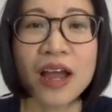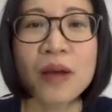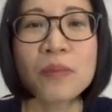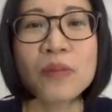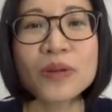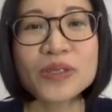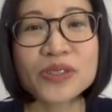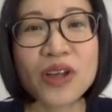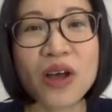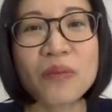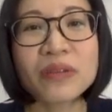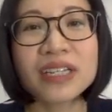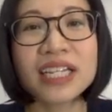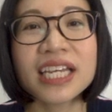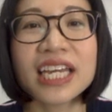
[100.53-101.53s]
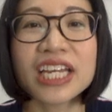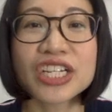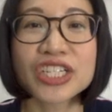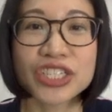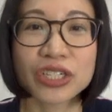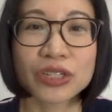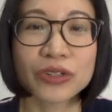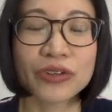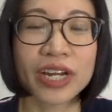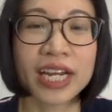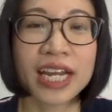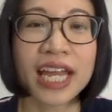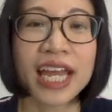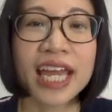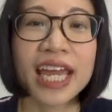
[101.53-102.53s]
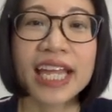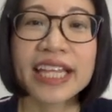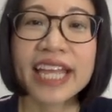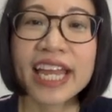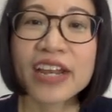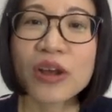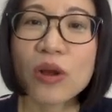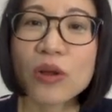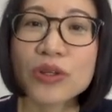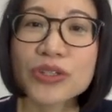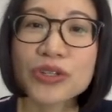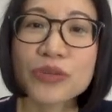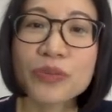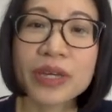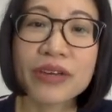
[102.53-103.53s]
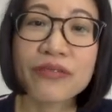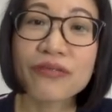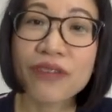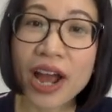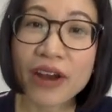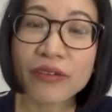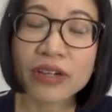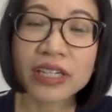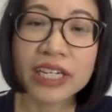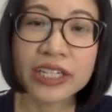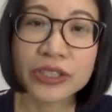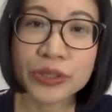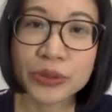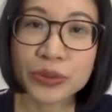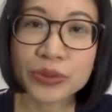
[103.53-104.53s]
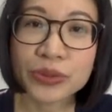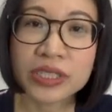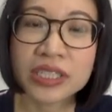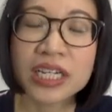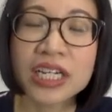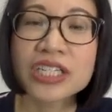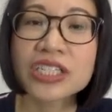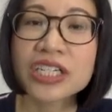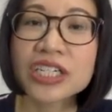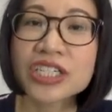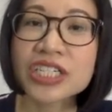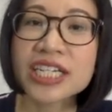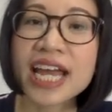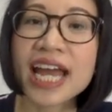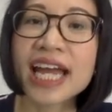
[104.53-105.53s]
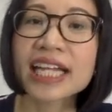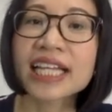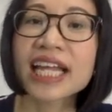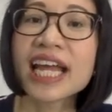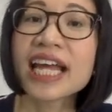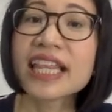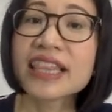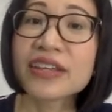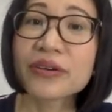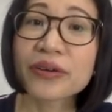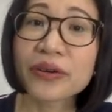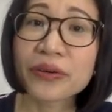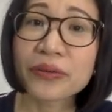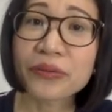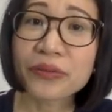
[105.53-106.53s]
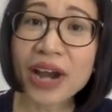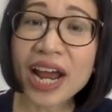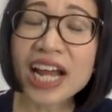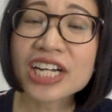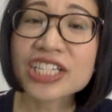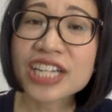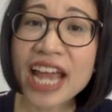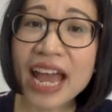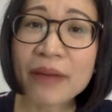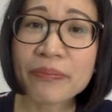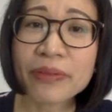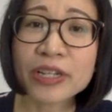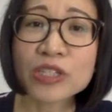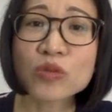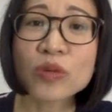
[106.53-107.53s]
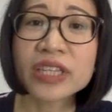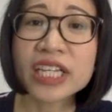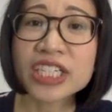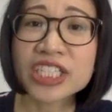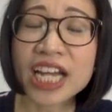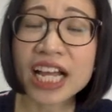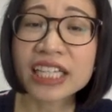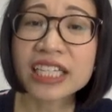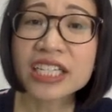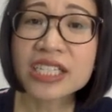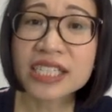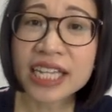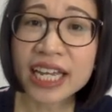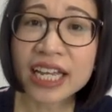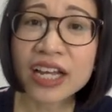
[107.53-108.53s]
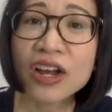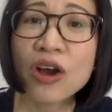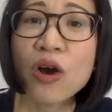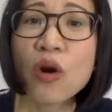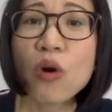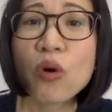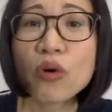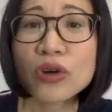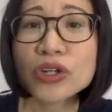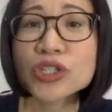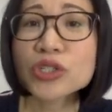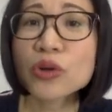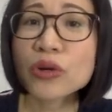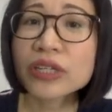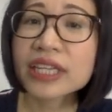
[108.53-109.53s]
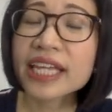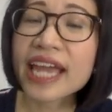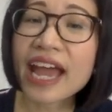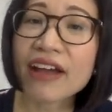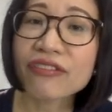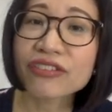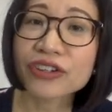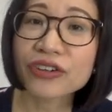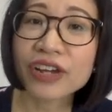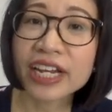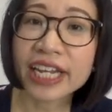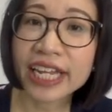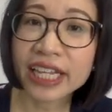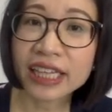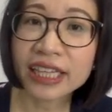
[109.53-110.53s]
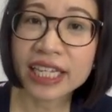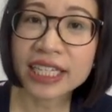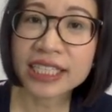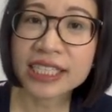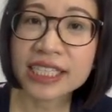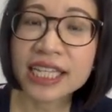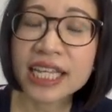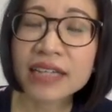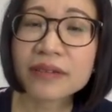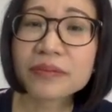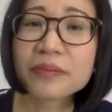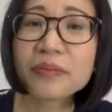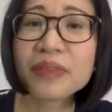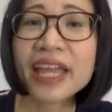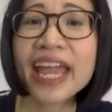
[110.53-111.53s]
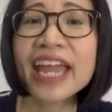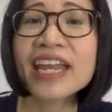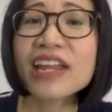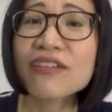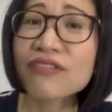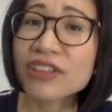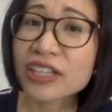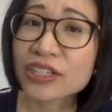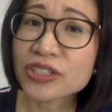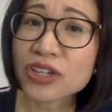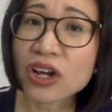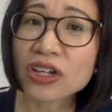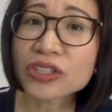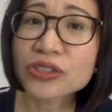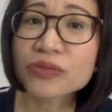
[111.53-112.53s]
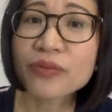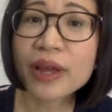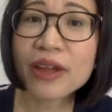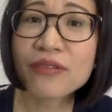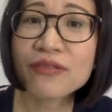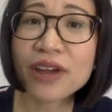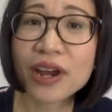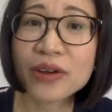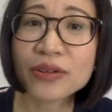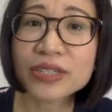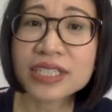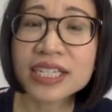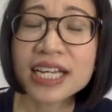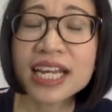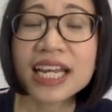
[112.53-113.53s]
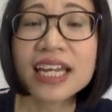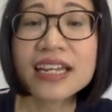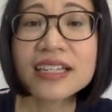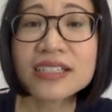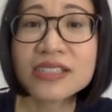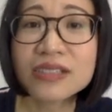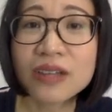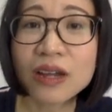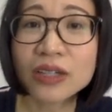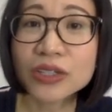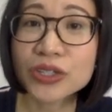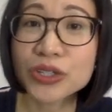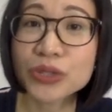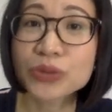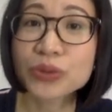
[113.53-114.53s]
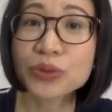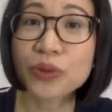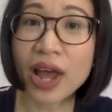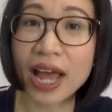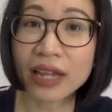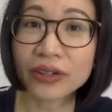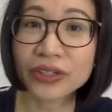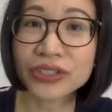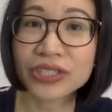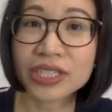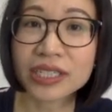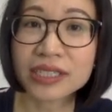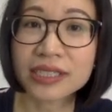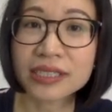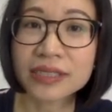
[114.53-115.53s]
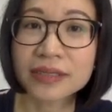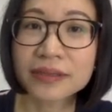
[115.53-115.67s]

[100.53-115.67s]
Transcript: Most commonly in children, it can also be viral-induced, such that the rash happens when the child is sick or shortly after an illness. And if it is caused by a virus, it is not due to allergies.